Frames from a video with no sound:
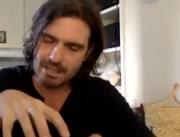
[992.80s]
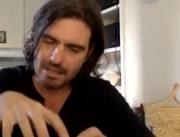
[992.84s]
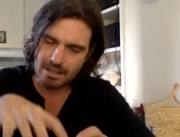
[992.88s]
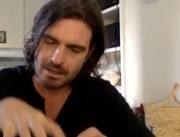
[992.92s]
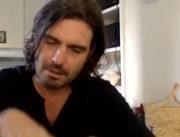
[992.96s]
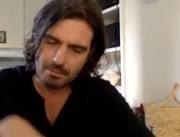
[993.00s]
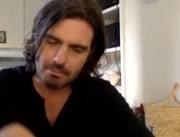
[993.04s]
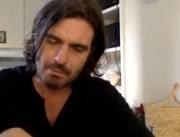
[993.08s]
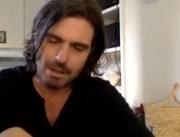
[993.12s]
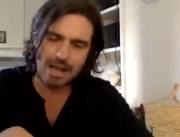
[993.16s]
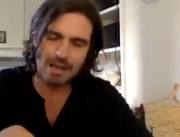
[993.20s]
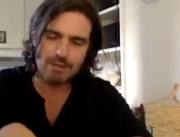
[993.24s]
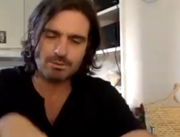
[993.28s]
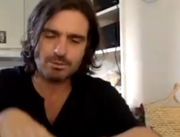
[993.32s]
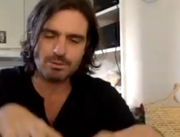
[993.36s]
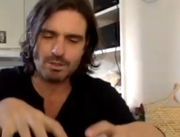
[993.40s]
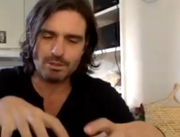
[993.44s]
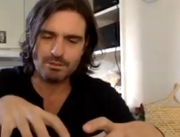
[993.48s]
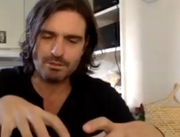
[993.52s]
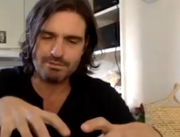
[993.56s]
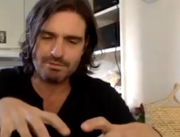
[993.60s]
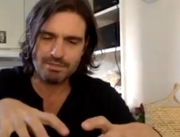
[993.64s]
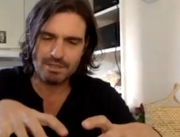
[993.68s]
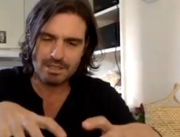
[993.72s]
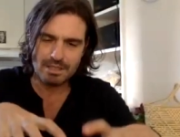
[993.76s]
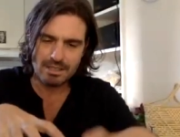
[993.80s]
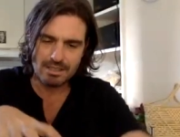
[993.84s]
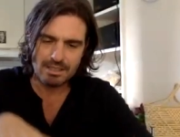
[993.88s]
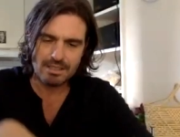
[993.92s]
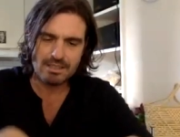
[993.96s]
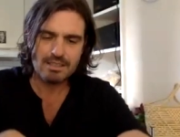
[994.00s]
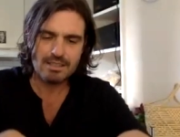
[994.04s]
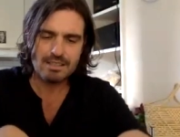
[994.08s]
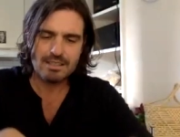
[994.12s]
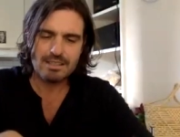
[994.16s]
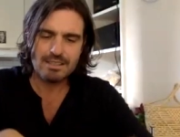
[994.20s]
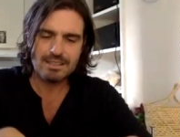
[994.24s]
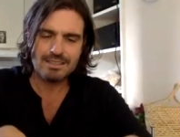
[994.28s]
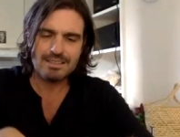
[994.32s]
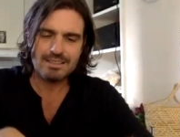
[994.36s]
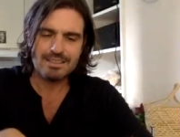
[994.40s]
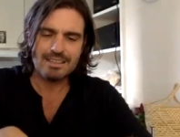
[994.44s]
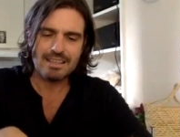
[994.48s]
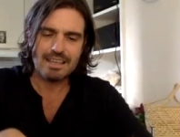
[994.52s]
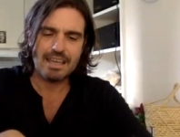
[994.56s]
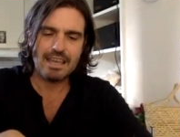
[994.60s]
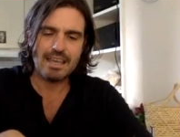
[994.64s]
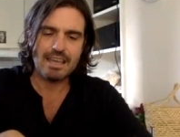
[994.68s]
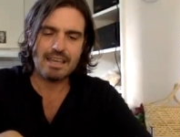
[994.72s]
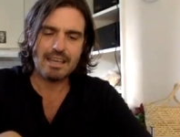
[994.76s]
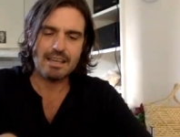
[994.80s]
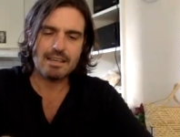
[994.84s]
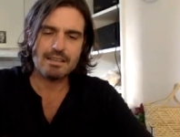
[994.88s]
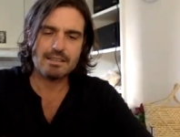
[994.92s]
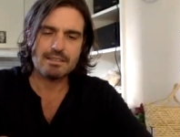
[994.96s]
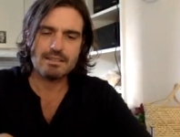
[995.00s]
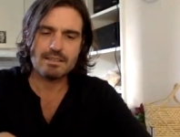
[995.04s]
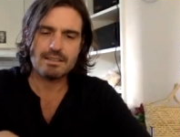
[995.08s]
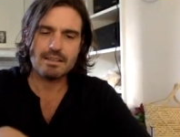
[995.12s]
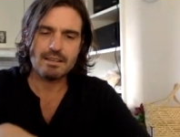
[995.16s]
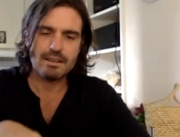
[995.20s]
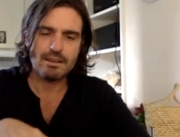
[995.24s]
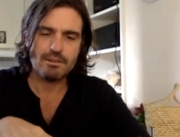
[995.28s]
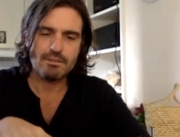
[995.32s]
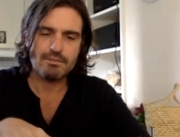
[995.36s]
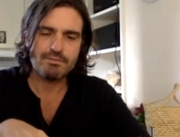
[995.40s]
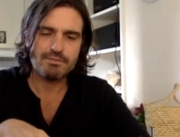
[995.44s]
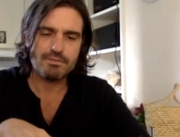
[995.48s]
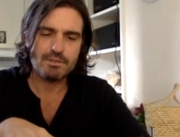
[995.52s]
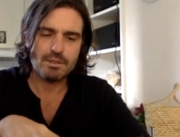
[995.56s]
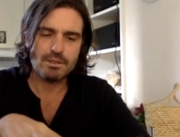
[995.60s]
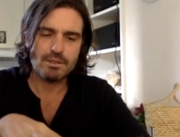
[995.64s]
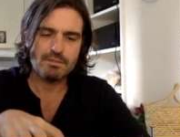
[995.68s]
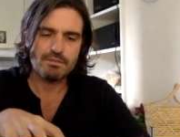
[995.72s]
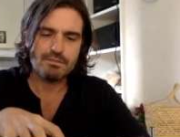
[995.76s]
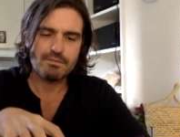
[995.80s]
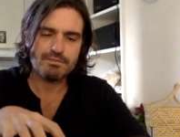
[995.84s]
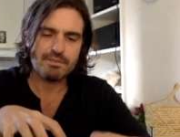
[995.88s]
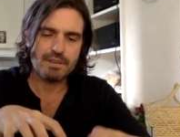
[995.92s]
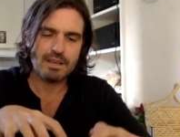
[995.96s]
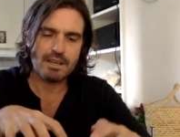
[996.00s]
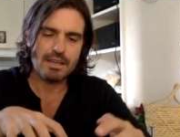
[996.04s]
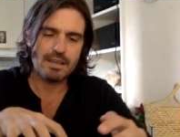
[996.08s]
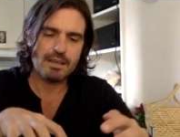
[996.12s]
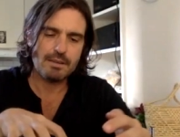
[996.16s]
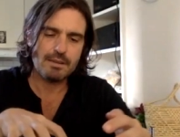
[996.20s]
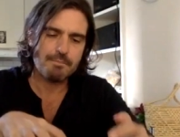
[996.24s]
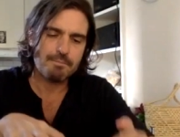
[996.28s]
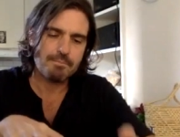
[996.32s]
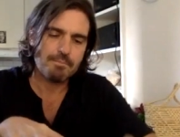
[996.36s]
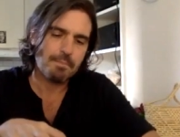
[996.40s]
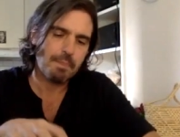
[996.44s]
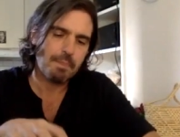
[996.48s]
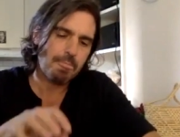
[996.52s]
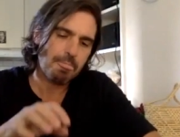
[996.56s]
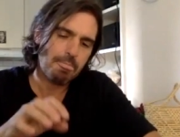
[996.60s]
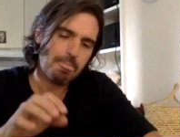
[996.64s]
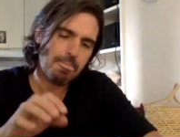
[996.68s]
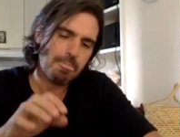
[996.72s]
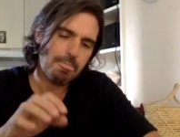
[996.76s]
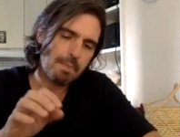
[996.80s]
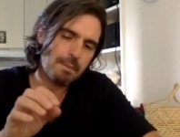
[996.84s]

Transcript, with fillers: amount of uh, of, of um,